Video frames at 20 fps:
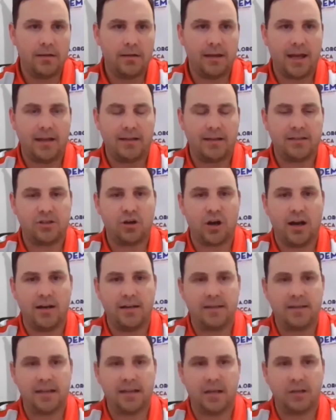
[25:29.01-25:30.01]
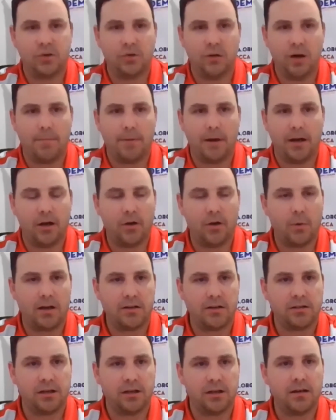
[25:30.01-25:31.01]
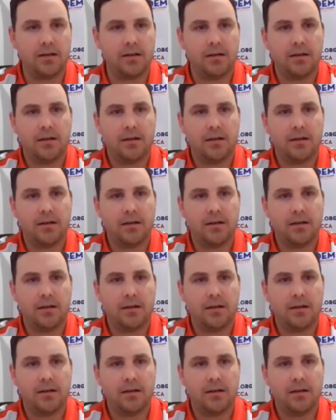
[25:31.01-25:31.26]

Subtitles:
that's trying to set you up on a question?